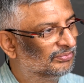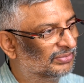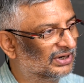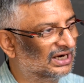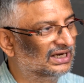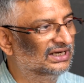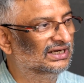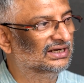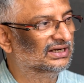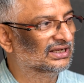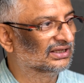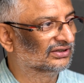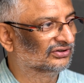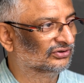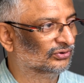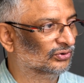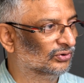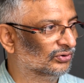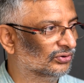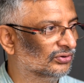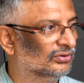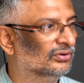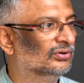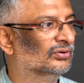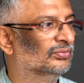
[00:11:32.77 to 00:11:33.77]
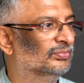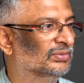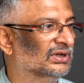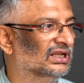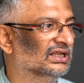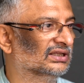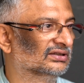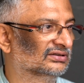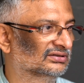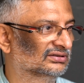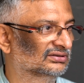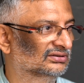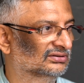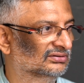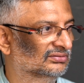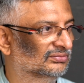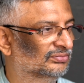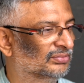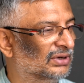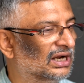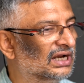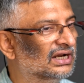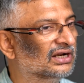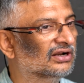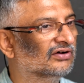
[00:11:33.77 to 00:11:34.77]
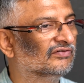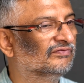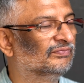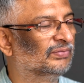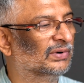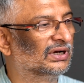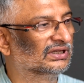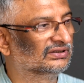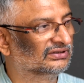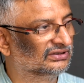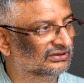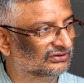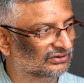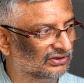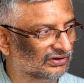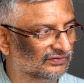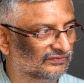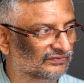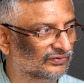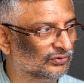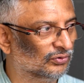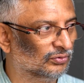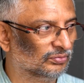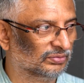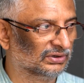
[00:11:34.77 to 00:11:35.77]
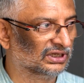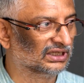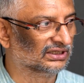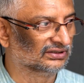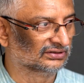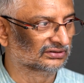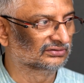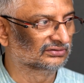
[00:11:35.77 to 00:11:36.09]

Pride has no place. Pride of past has no place.